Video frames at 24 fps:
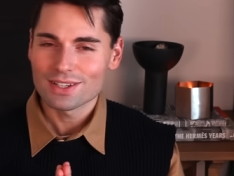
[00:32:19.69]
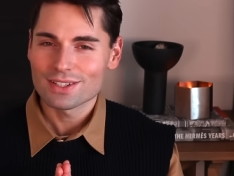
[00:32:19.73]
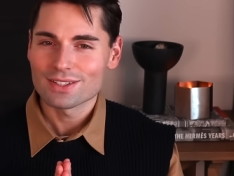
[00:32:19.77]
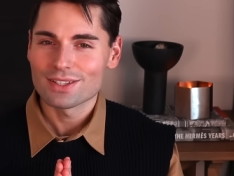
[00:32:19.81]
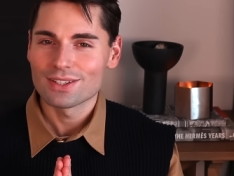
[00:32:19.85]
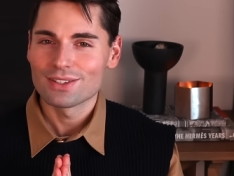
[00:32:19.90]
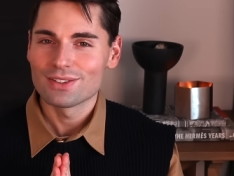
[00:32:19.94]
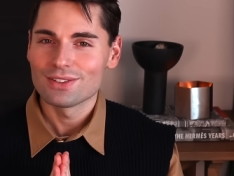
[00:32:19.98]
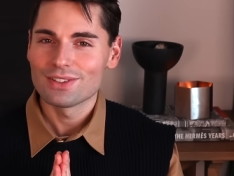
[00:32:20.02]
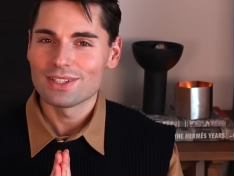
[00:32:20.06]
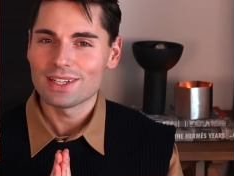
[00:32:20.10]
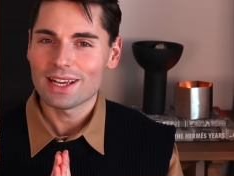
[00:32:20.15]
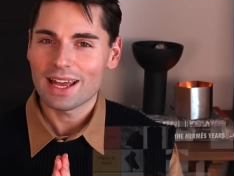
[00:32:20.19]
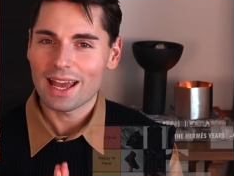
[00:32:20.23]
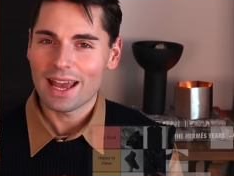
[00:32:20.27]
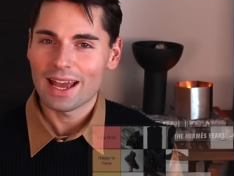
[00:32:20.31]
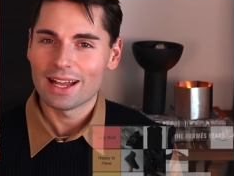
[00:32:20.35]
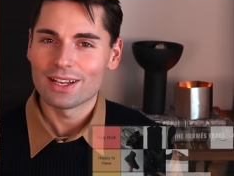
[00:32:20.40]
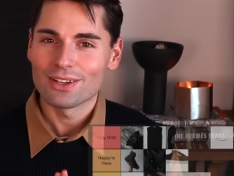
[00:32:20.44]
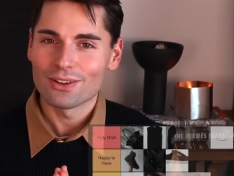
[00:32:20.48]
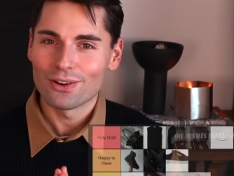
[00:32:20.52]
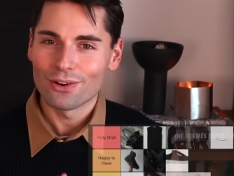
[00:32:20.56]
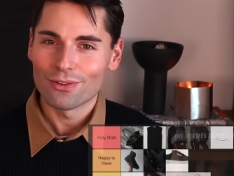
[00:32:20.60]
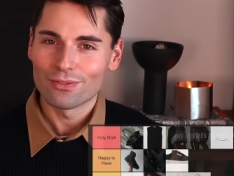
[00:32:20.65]
us to the
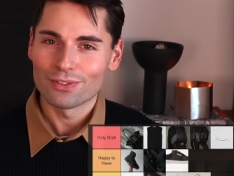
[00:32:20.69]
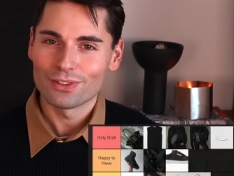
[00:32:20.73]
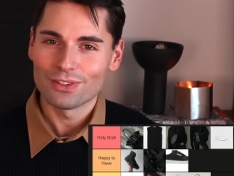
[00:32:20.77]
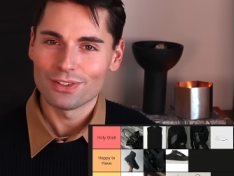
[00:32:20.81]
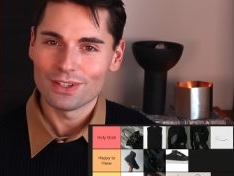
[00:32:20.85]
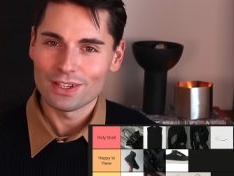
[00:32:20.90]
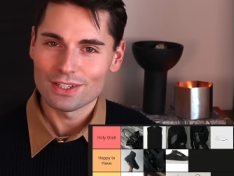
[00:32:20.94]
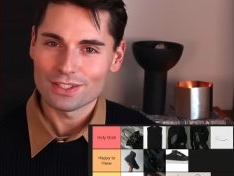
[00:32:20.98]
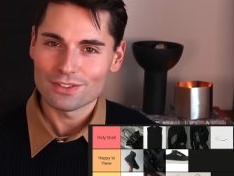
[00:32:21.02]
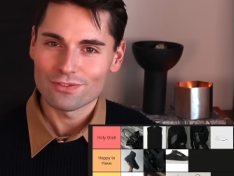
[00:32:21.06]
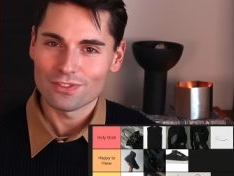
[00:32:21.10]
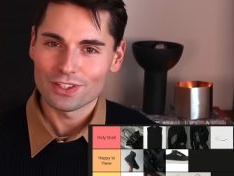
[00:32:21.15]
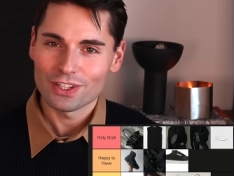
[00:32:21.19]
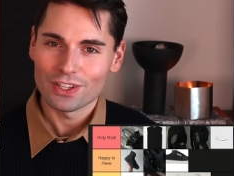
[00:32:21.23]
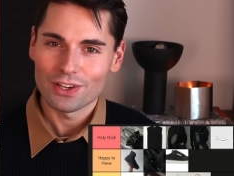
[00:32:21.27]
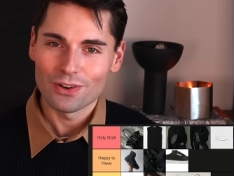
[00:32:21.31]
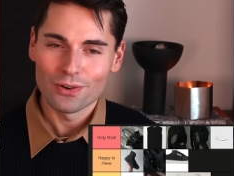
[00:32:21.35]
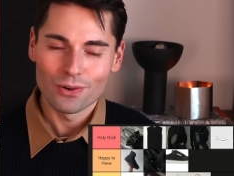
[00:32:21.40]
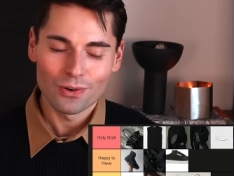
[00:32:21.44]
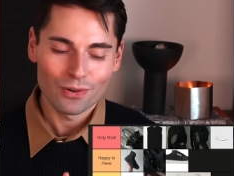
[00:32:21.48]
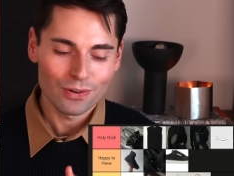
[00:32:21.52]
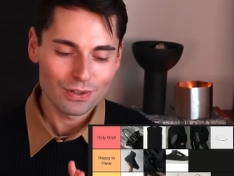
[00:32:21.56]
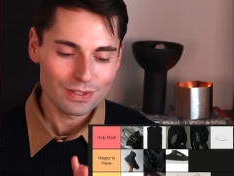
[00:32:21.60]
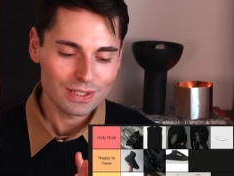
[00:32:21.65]
end of today's
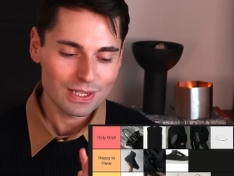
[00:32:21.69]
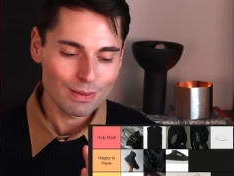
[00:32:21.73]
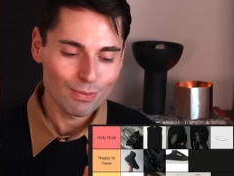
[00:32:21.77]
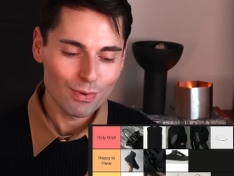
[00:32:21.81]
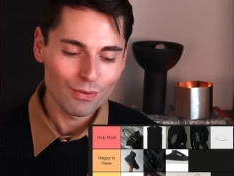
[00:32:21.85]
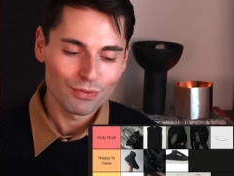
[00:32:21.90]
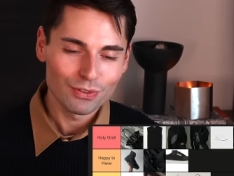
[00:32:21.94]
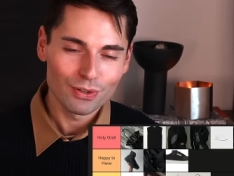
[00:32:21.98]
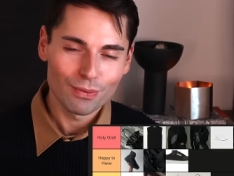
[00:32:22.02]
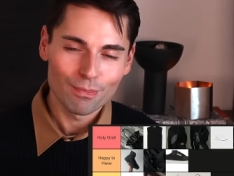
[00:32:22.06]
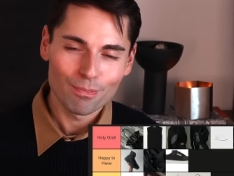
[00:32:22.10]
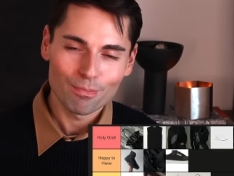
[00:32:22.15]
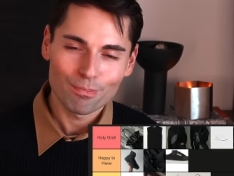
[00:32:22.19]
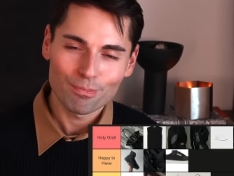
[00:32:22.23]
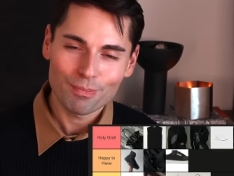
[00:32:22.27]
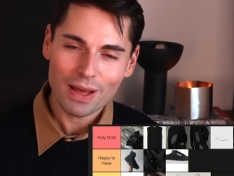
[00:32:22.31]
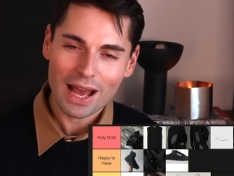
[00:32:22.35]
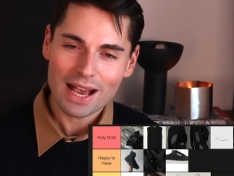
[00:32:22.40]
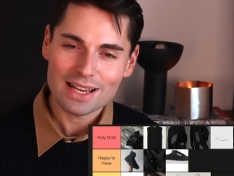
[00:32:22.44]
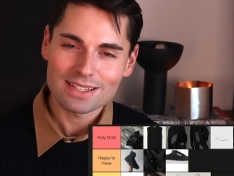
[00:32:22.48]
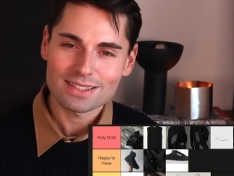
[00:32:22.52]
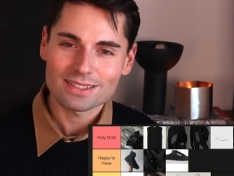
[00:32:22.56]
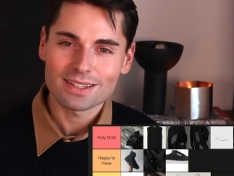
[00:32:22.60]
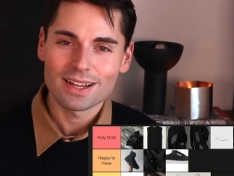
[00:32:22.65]
video on some of the
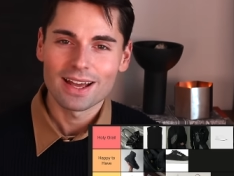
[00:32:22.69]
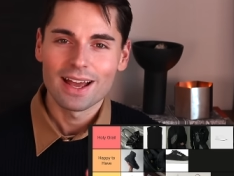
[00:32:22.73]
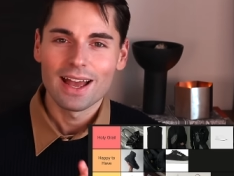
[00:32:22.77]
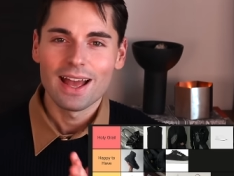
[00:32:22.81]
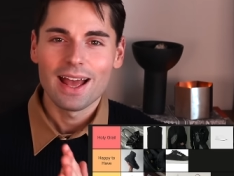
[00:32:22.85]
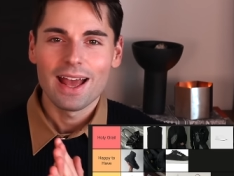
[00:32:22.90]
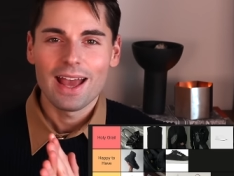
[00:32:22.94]
best